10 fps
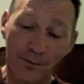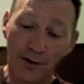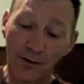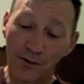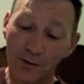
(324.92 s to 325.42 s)

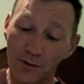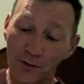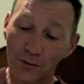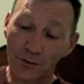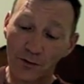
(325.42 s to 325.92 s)
This is
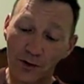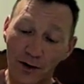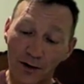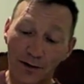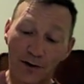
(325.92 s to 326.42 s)
don't,
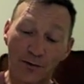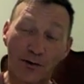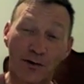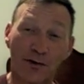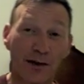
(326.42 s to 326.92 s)
uh, here's
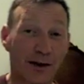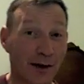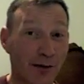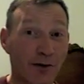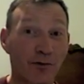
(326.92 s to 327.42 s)
the, now
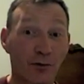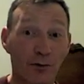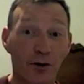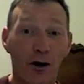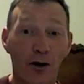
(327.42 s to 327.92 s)
here's a
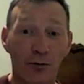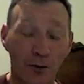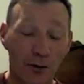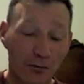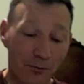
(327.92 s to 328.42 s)
real hard
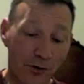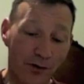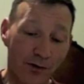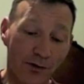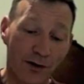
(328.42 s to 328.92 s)
word from
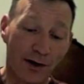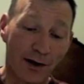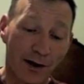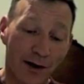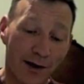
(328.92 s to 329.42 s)
Jesus.
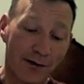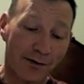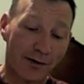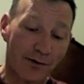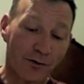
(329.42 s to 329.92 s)
He
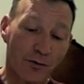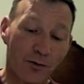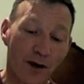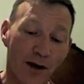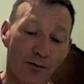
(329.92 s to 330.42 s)
says, "Do
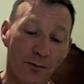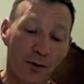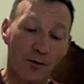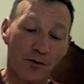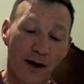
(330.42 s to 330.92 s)
not
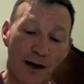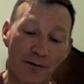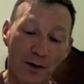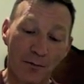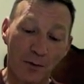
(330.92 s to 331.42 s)
suppose that I have
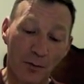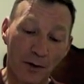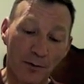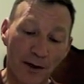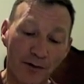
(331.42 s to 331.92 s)
come to bring
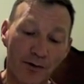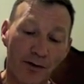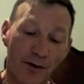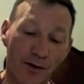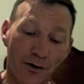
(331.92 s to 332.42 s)
peace to
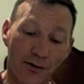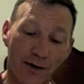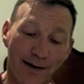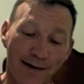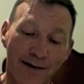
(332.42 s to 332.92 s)
the earth.
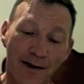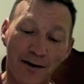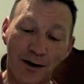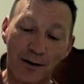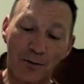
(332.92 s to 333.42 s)
I did not
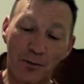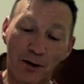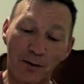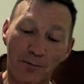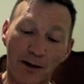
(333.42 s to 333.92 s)
come to
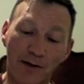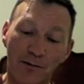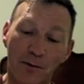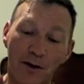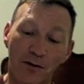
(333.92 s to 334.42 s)
bring peace,
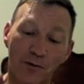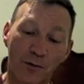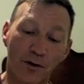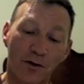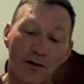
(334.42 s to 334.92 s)
but a
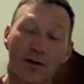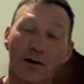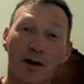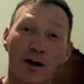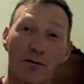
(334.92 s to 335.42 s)
sword.
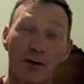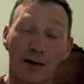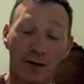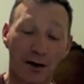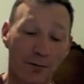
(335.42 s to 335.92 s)
For I
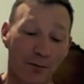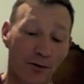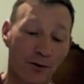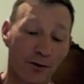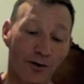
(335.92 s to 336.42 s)
have come to
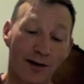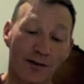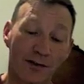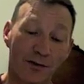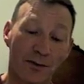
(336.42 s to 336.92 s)
turn," he
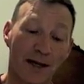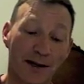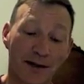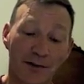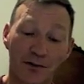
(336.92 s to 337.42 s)
says, "a man
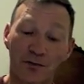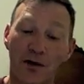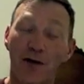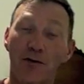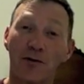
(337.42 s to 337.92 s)
against his
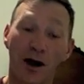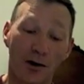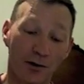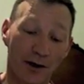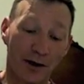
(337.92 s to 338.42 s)
father,
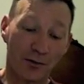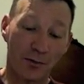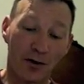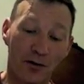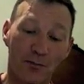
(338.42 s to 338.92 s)
daughter against
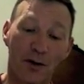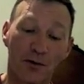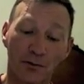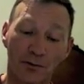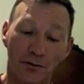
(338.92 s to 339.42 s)
mother,
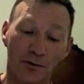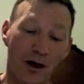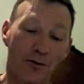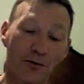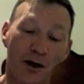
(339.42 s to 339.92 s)
mother,
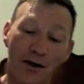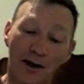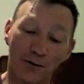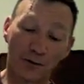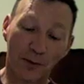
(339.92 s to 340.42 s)
daughter-in-law
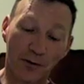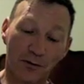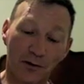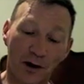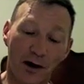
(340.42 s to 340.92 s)
against her
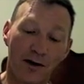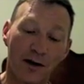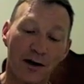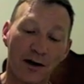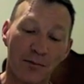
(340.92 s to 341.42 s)
mother-in-law.
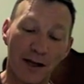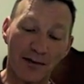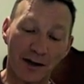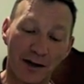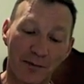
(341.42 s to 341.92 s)

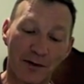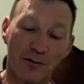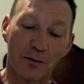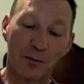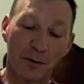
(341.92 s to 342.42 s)
Man's enemies
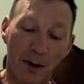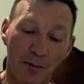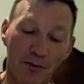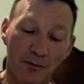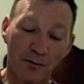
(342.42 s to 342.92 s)
will be
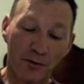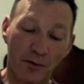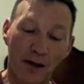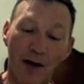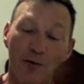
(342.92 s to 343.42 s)
members of his
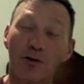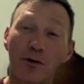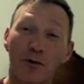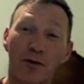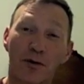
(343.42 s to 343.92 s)
own
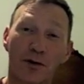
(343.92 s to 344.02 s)
household."